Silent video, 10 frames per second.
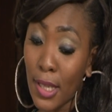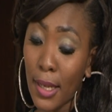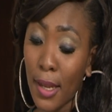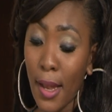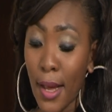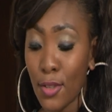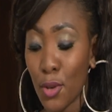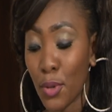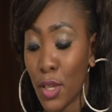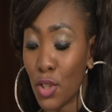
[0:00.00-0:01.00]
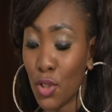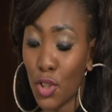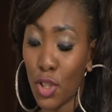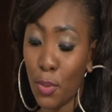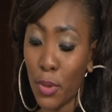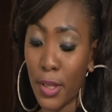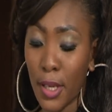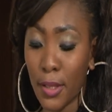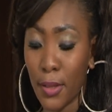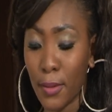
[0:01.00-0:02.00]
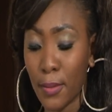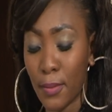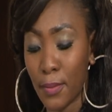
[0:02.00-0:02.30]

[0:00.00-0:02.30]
us analyze your relationship with Daniel.